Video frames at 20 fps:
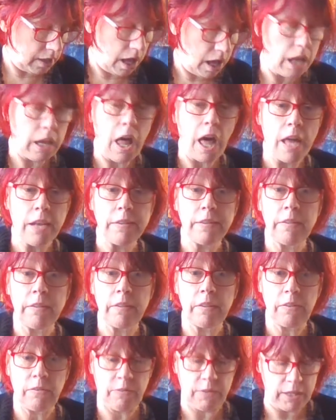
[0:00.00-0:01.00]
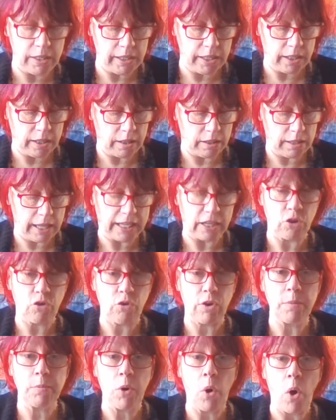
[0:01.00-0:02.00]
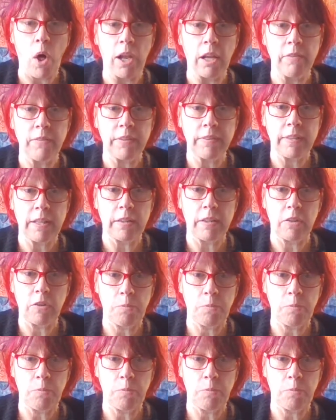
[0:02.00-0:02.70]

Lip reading: a lot of this is feeling like a dream to all of us at this